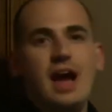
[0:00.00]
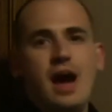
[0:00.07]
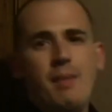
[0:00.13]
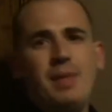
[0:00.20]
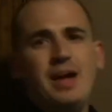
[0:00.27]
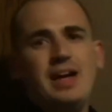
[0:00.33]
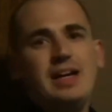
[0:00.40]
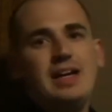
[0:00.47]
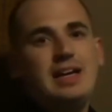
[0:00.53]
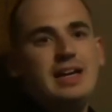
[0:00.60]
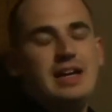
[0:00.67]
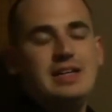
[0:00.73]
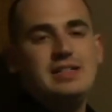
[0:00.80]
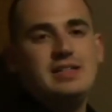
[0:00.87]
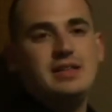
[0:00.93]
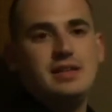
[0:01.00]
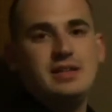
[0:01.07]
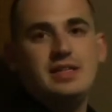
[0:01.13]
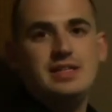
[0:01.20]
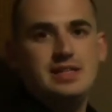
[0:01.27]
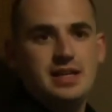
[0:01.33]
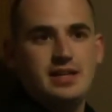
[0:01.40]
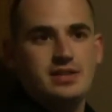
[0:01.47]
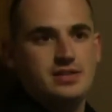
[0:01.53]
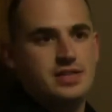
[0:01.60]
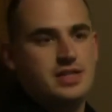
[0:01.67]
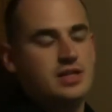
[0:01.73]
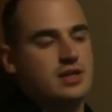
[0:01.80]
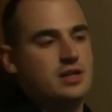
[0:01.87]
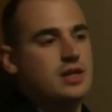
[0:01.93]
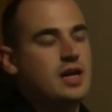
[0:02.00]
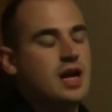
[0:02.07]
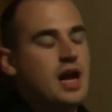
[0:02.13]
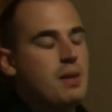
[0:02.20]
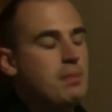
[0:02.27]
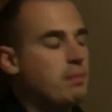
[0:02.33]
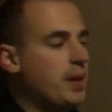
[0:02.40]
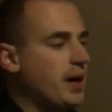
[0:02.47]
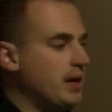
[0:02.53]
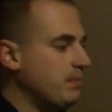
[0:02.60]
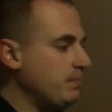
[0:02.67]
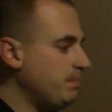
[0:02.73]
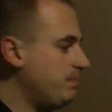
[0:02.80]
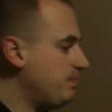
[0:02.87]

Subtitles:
I'm not going to get into the details here, but